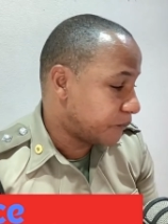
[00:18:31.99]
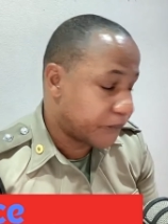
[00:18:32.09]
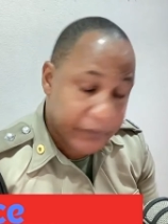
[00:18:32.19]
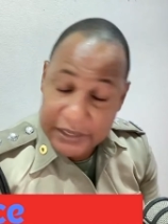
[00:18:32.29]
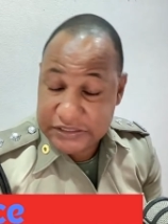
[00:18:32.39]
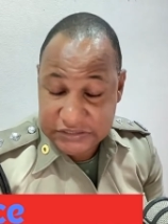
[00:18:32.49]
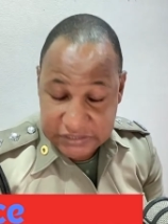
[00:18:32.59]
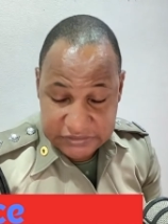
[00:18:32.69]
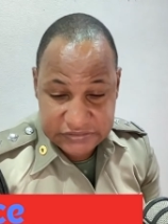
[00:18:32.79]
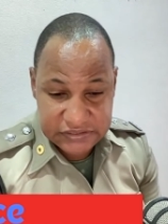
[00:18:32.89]
place
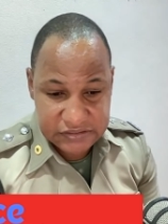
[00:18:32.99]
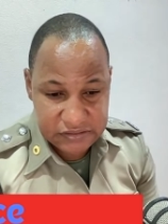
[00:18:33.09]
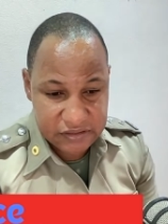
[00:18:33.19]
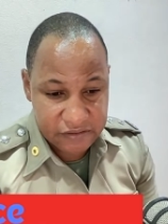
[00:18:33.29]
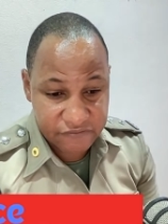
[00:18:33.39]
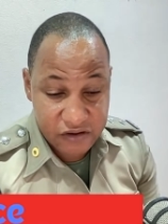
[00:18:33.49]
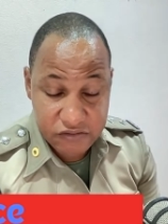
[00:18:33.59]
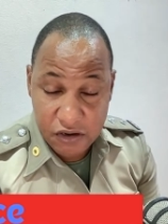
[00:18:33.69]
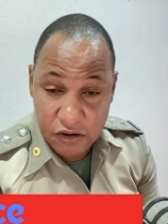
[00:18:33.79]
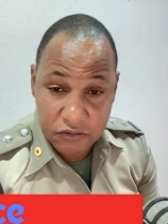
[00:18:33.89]
us in a very
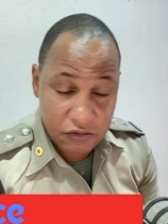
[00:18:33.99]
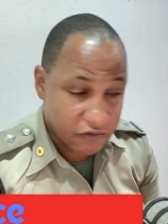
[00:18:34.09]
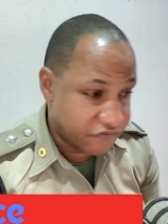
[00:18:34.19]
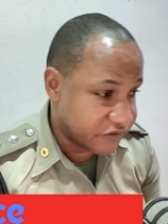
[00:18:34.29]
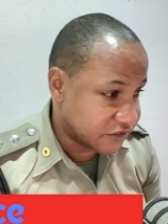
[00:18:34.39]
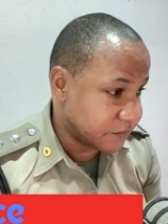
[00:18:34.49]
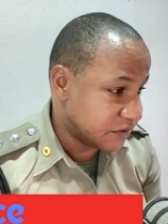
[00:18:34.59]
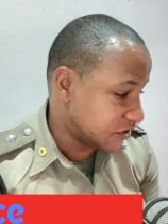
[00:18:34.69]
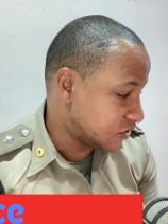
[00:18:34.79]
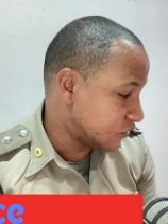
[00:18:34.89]
uncomfortable
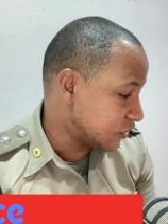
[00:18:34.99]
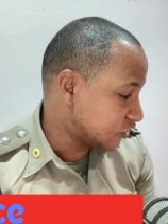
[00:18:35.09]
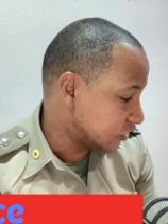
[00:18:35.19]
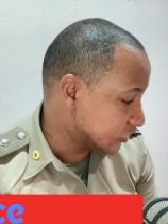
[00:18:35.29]
situation.